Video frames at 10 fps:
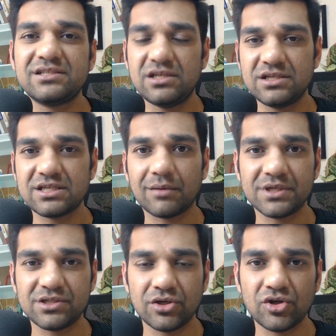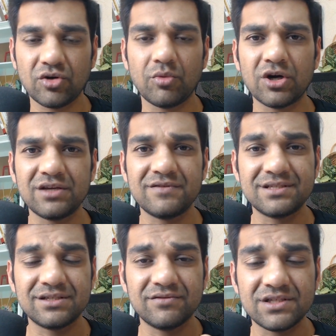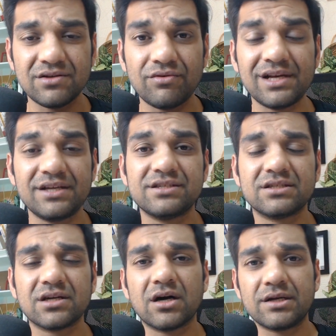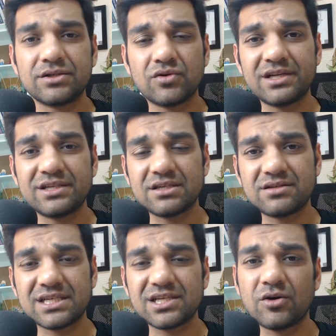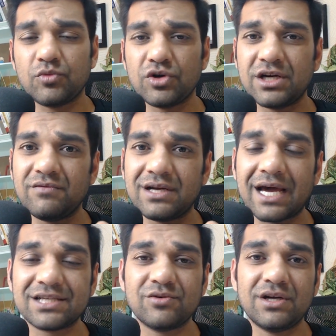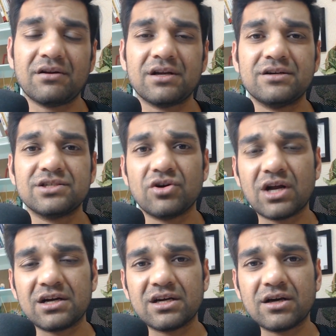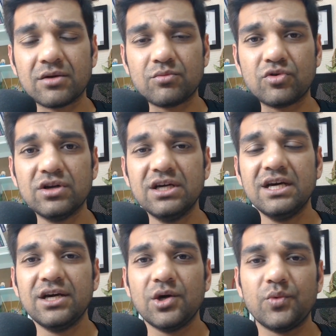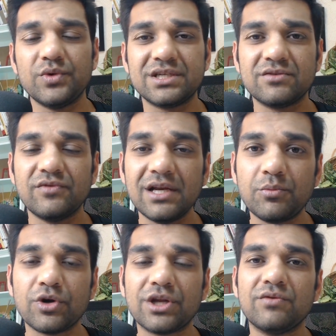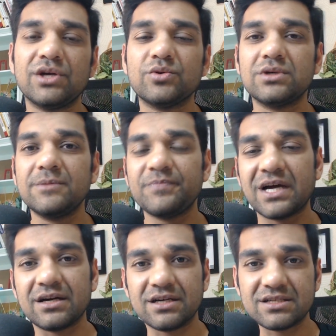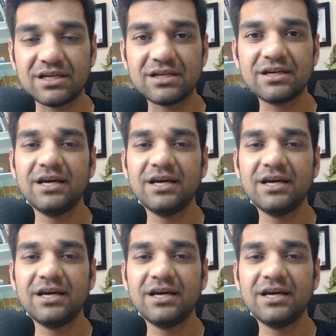changes happens into your body which releases a cortisol, is a stress hormone, and it actually triggers your hunger hormone, which will put you into a hunger state.